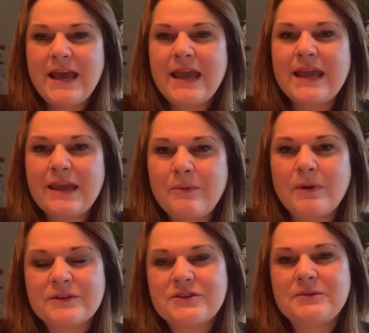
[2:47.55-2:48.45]
He
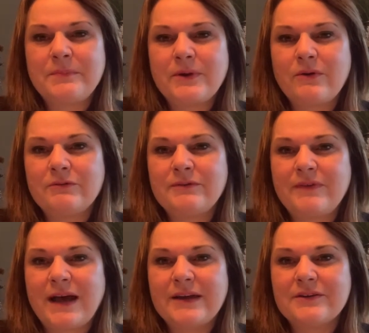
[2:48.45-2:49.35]
wants to
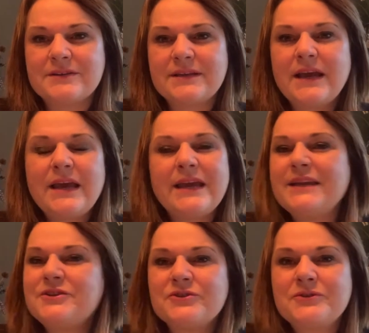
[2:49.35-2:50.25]
purify us.
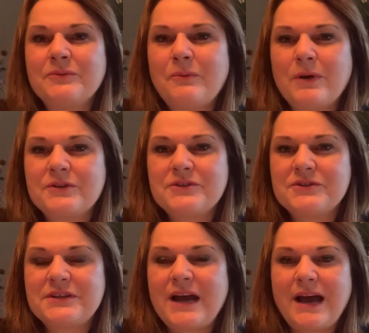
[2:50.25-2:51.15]
He doesn't want
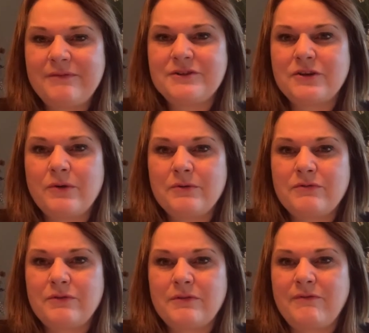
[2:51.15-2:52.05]
us to have to go
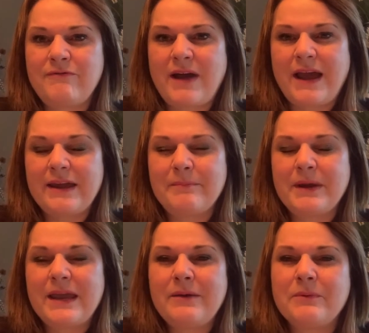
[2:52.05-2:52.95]
through the fire, but
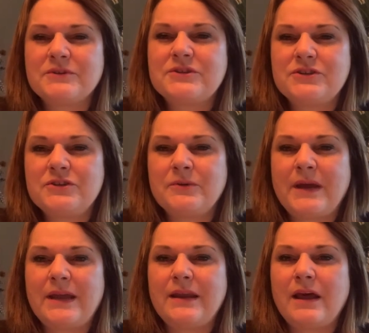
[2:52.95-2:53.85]
he wants to do
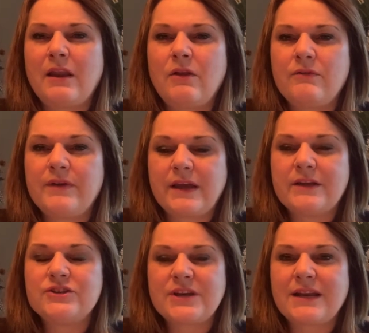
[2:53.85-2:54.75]
it in a loving
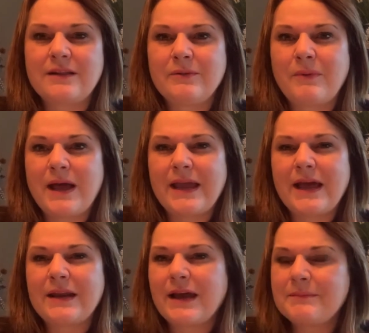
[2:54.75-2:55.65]
and gentle way.
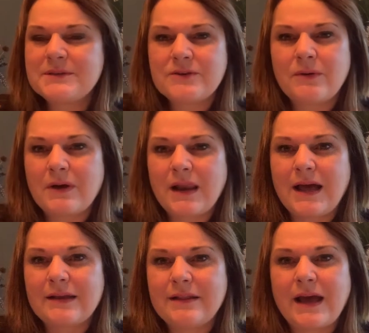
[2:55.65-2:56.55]
And I'm so
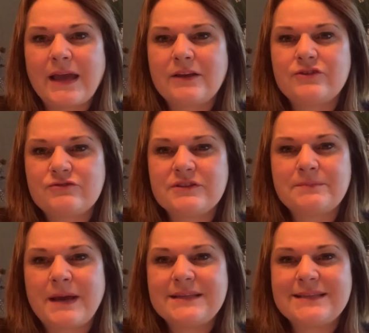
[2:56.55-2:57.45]
glad that I can trust
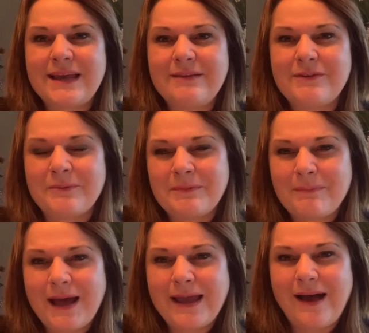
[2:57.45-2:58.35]
my Saviour with
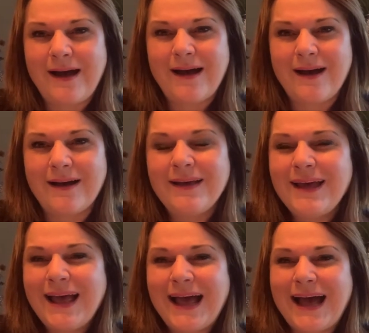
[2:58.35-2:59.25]
my heart
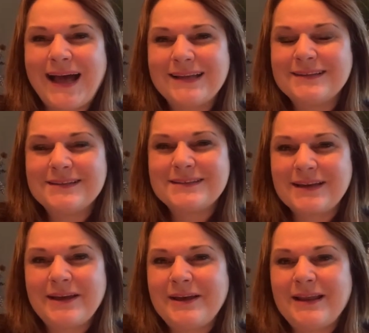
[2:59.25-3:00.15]
and
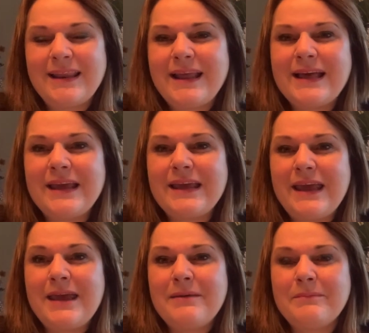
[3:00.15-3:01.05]
uh, let
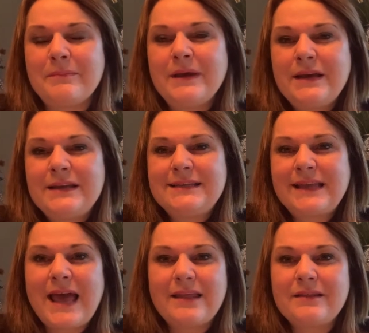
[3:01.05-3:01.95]
him
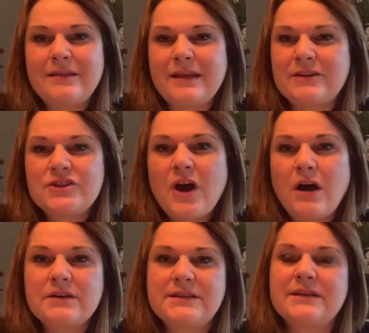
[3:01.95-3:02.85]
get the
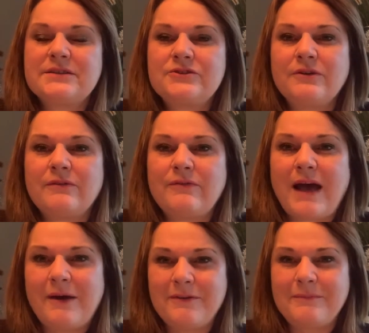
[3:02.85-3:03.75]
toxic stuff
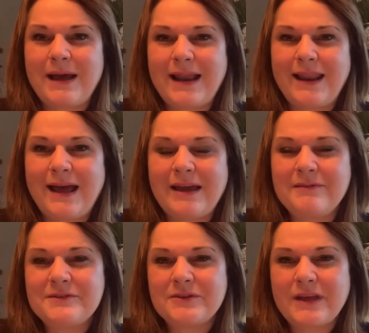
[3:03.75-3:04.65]
out of my
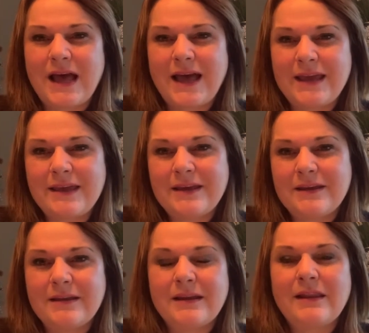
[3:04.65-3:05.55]
life so that I
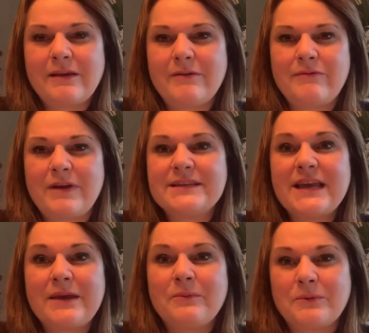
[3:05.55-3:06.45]
can live as
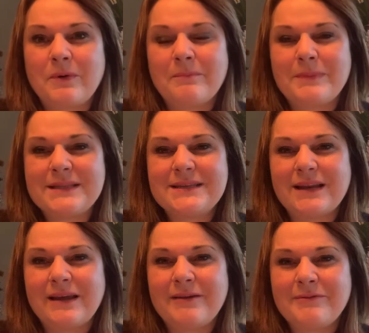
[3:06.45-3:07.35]
he would want me to
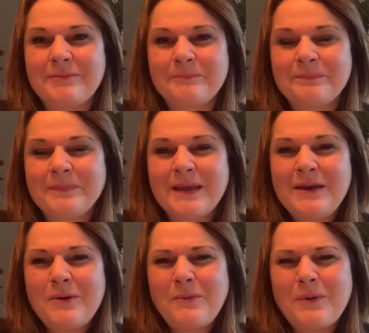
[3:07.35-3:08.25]
live
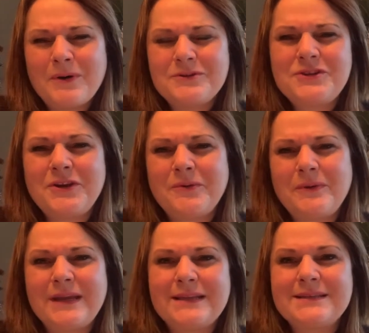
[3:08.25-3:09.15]
what do you
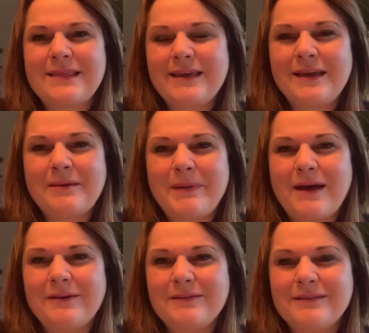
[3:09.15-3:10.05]
need to think
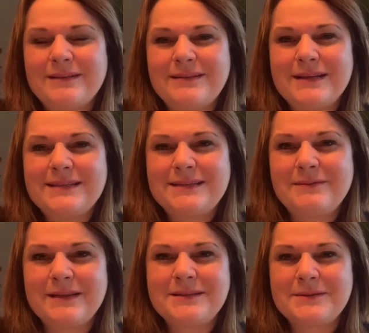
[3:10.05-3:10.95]
about this
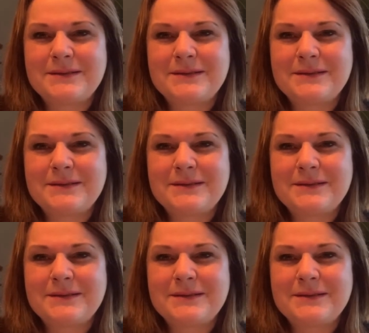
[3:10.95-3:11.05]
this